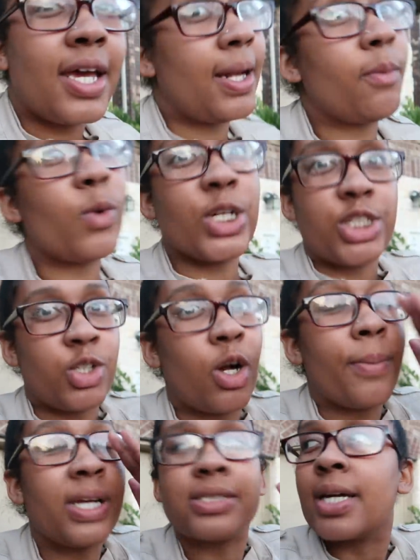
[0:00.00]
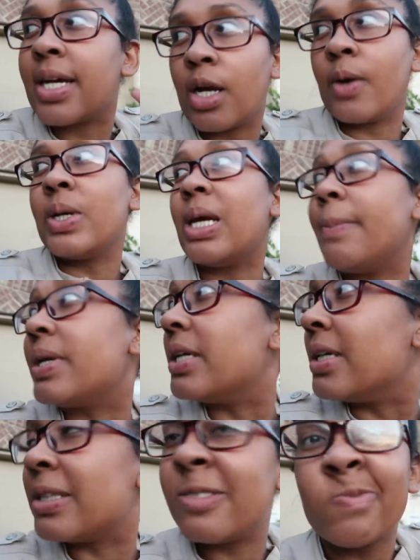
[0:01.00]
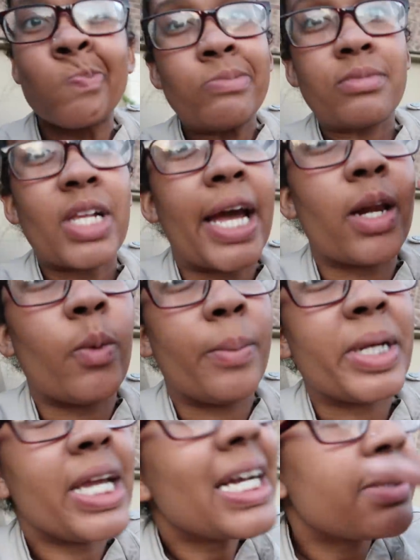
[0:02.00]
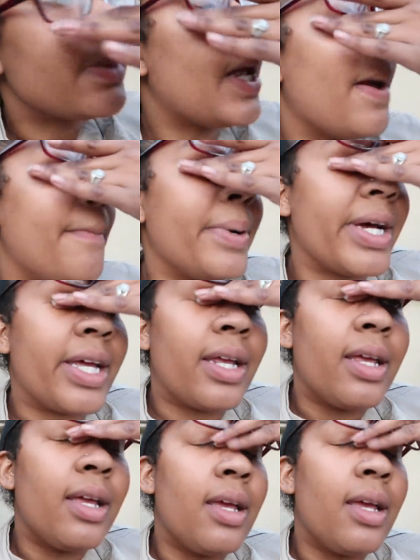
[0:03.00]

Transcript: and I'm rushing y'all because I gotta hurry up because I don't want to catch me. But